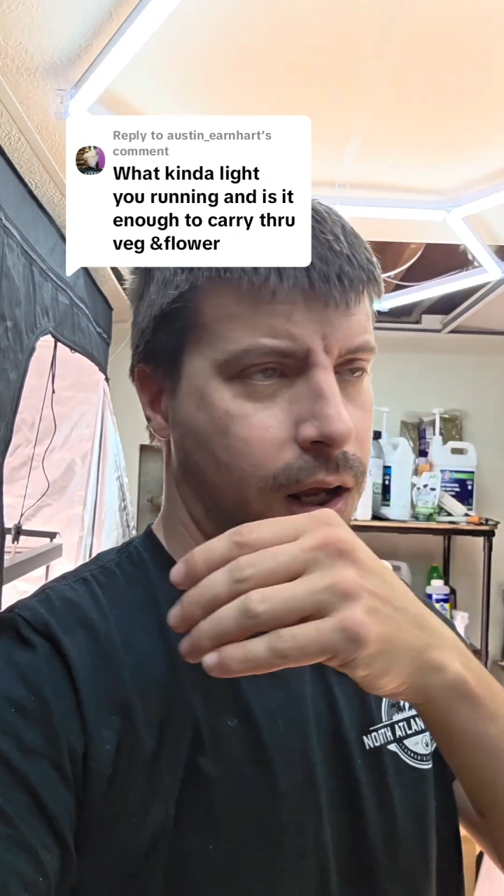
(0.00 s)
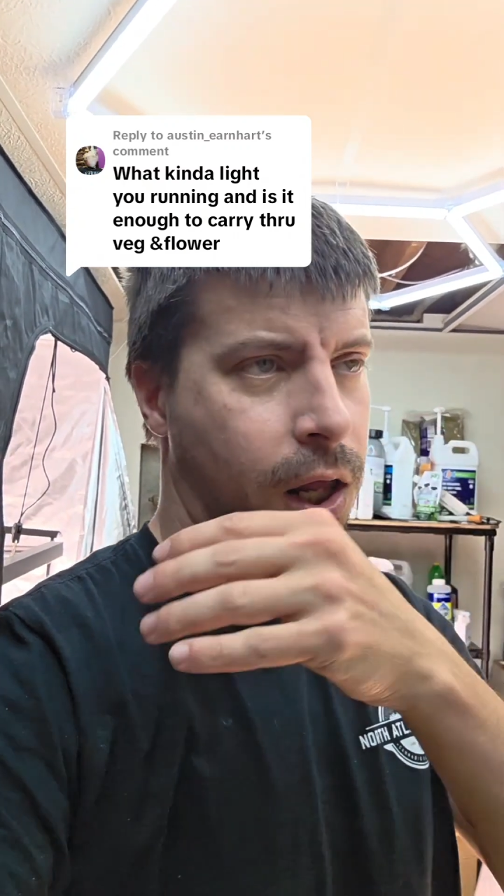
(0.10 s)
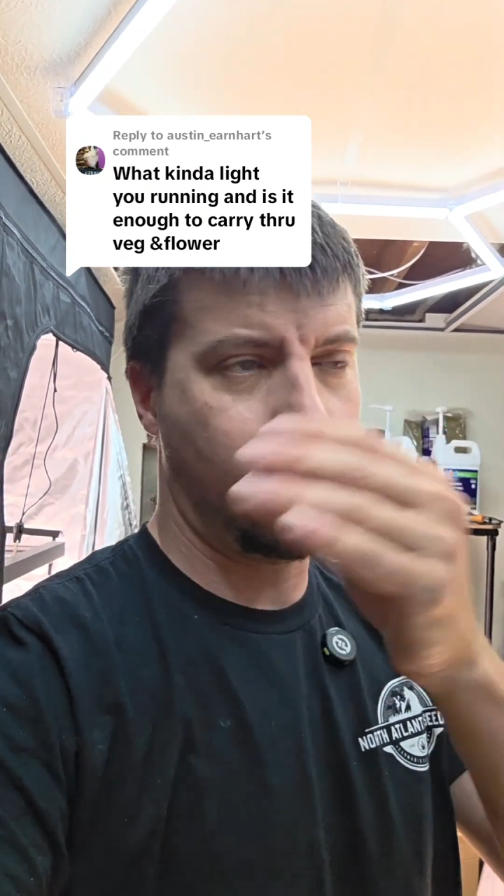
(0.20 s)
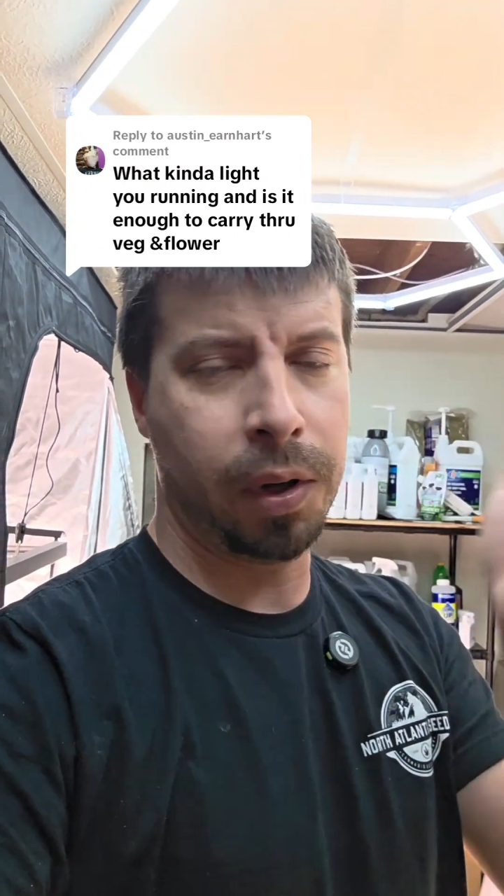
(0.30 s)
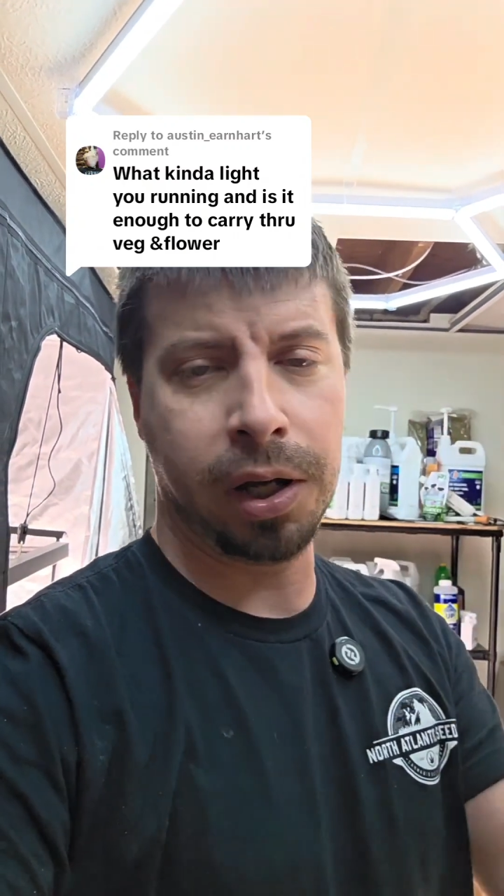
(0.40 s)

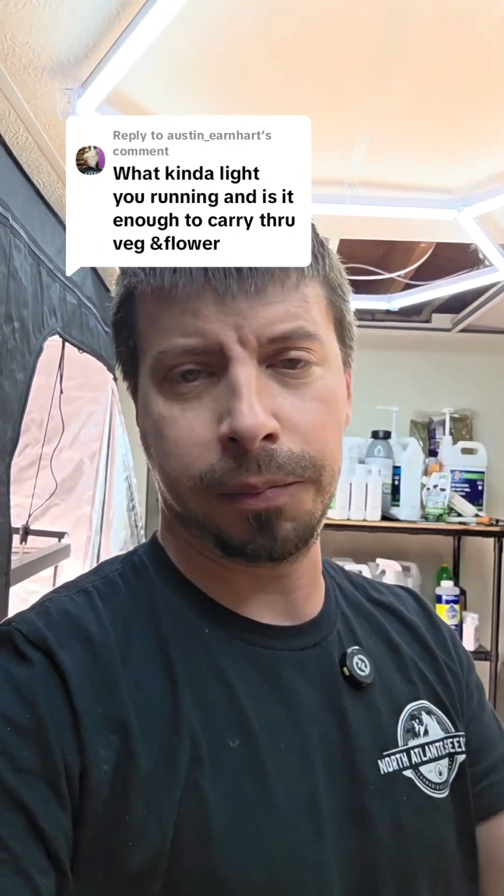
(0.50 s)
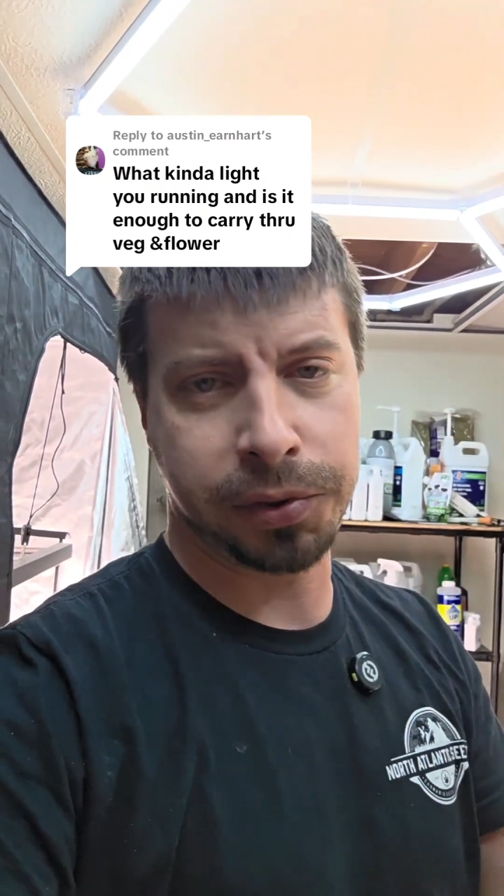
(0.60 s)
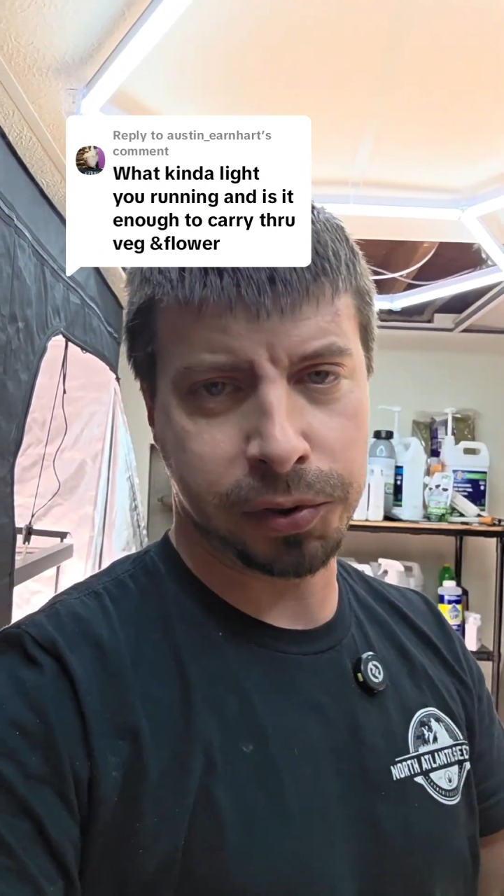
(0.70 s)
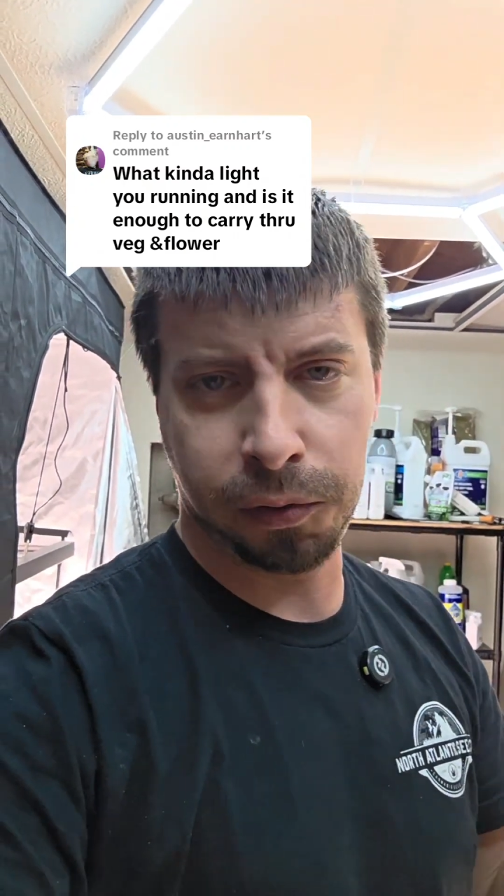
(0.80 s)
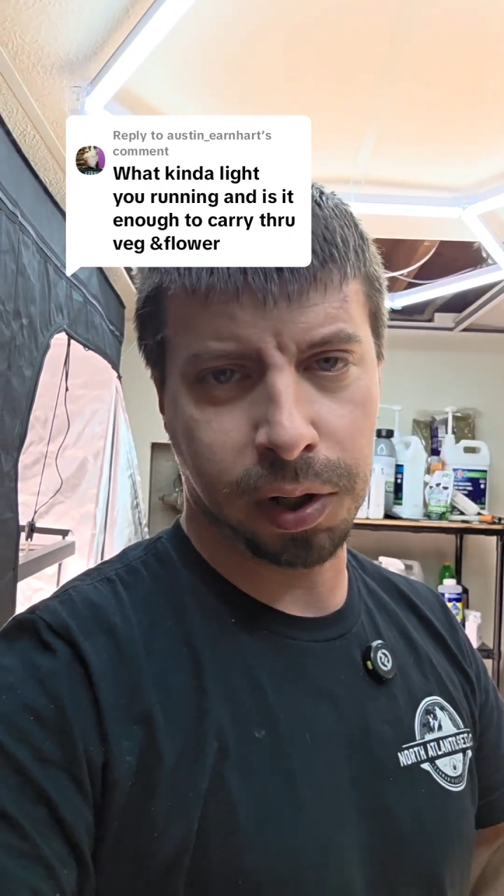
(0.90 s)
all the way up
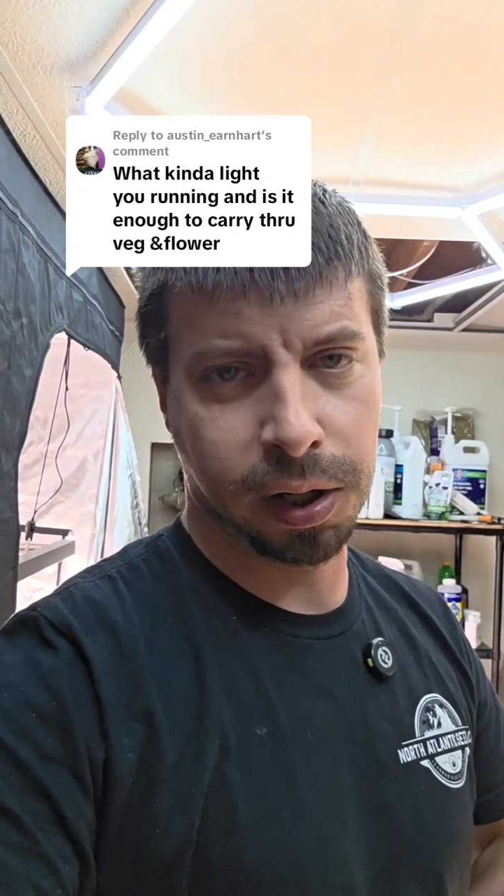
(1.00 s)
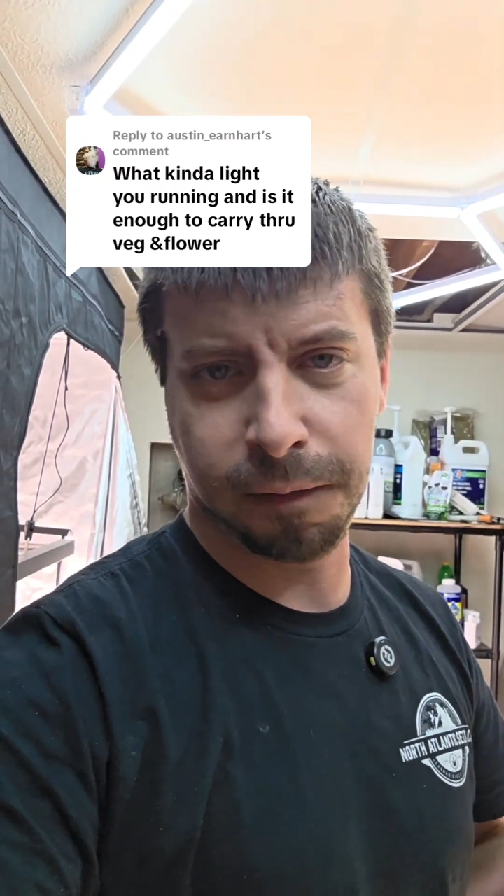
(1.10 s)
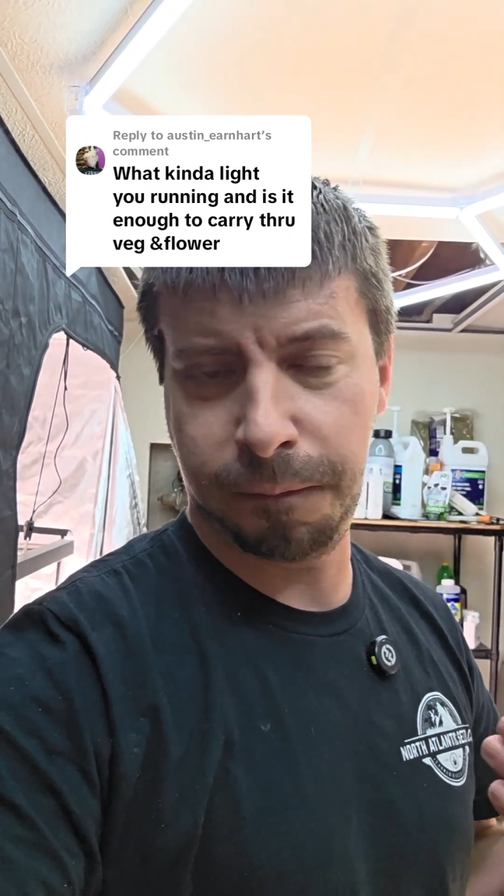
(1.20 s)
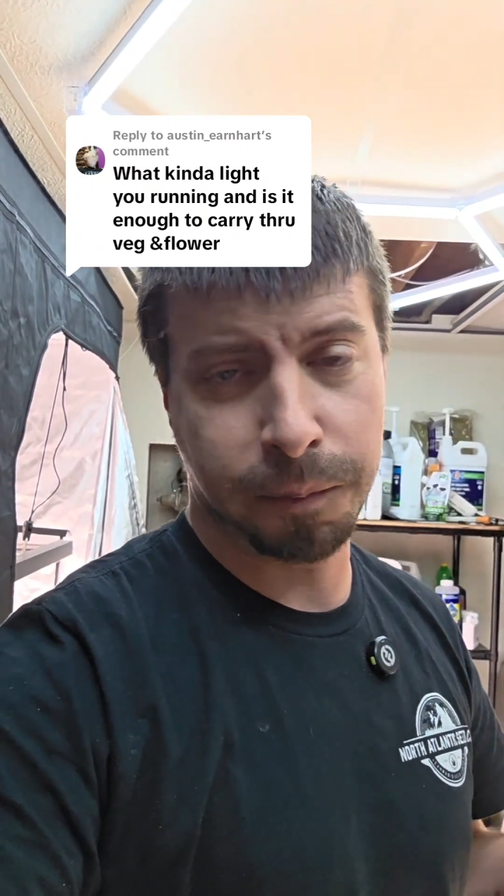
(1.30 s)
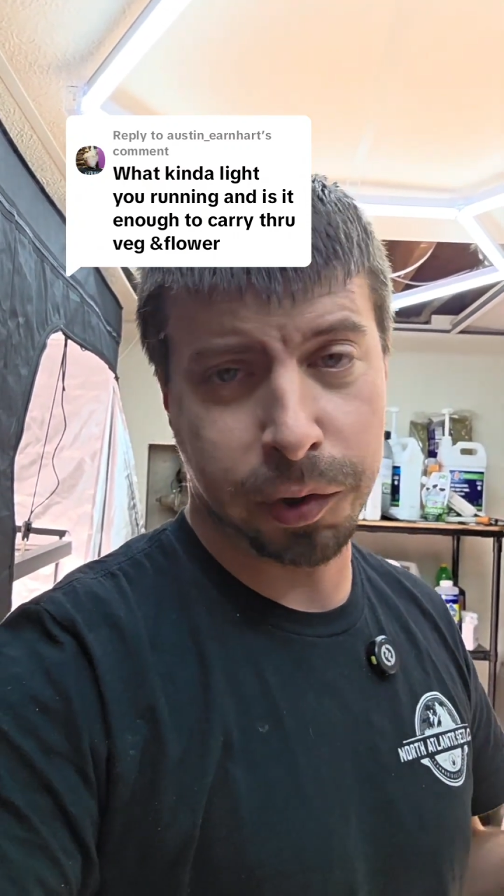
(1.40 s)

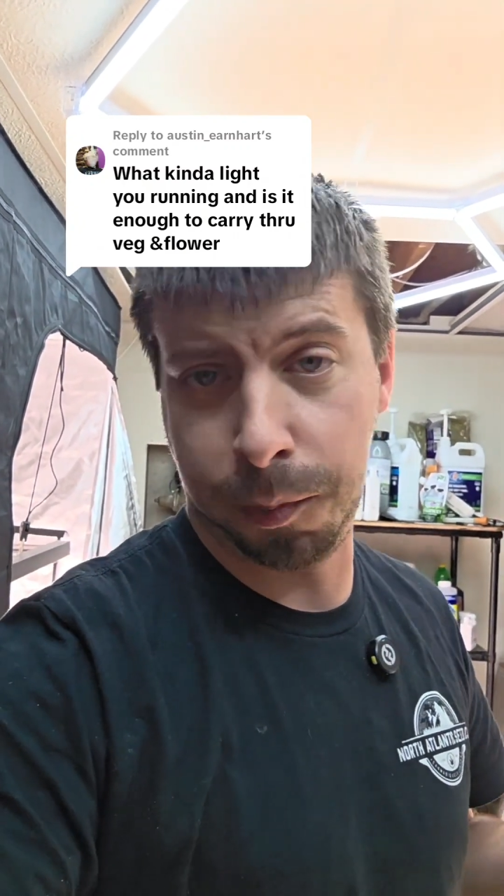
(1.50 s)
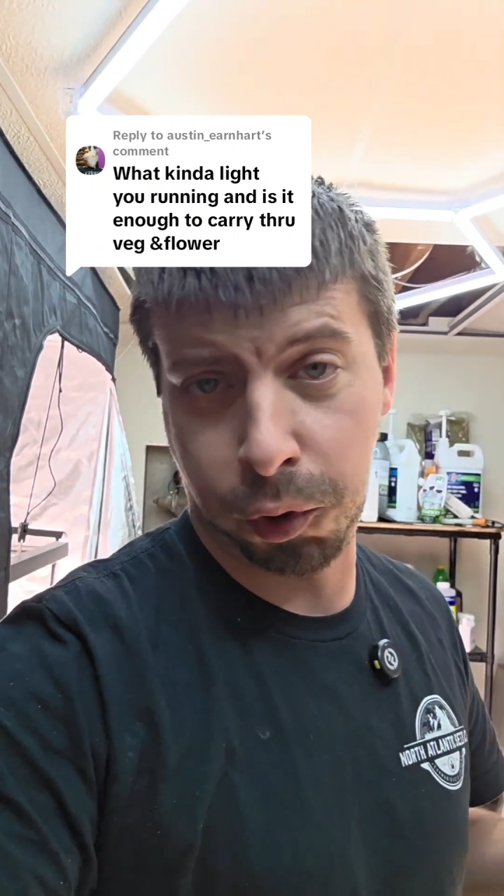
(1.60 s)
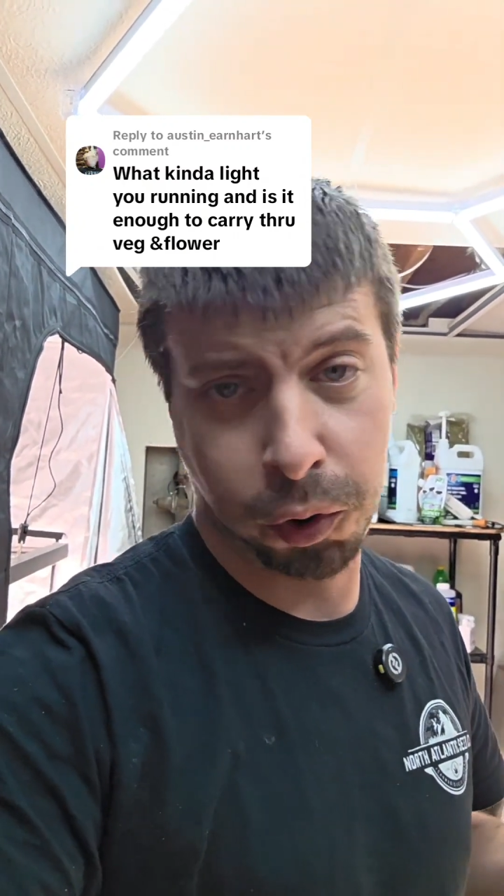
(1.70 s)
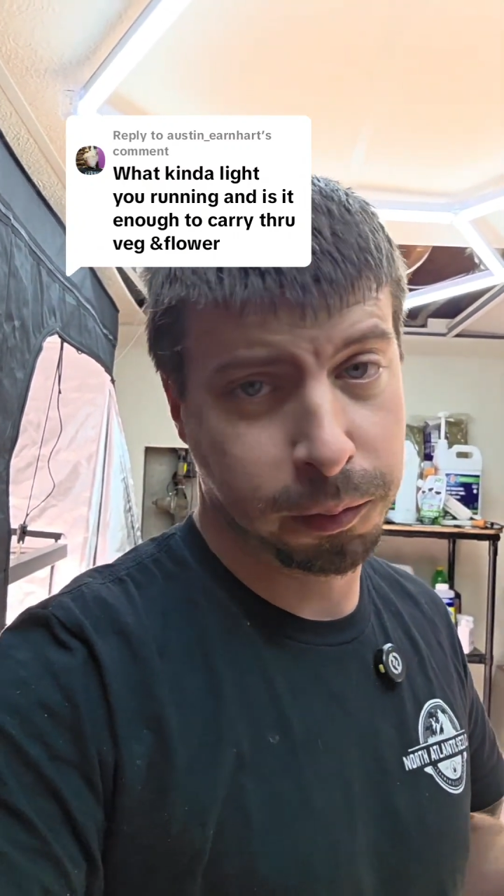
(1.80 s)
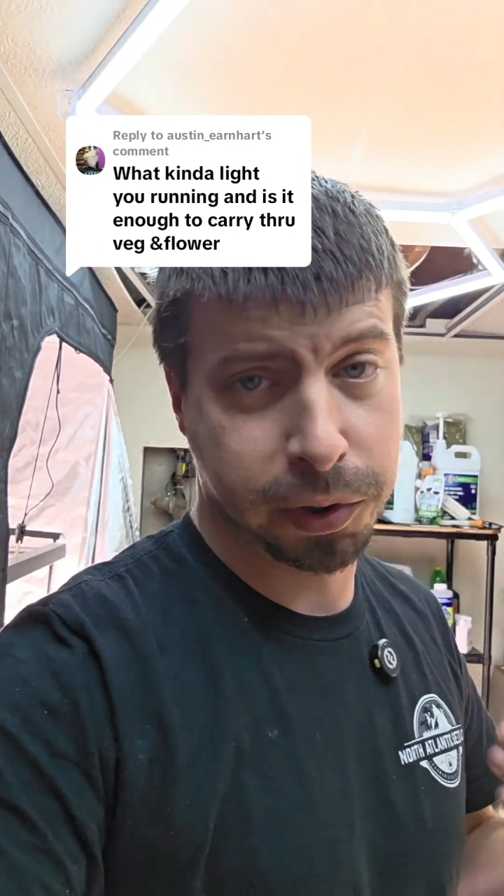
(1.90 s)
to
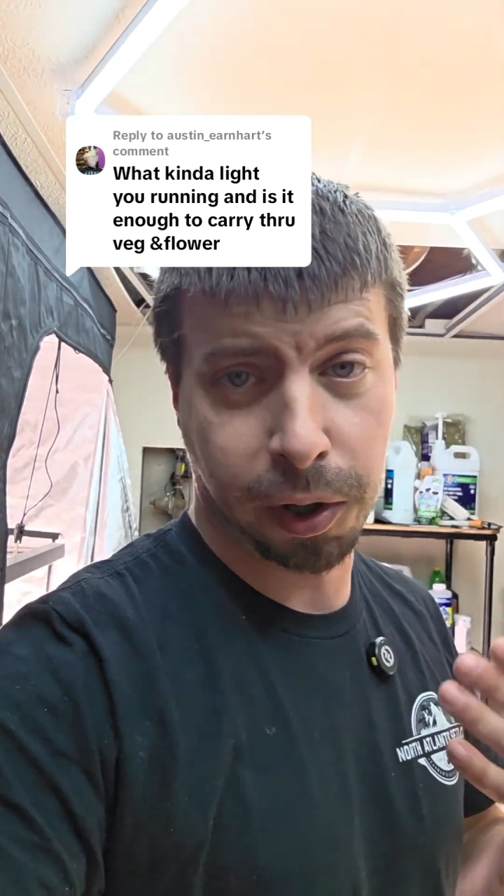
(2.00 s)
bloom,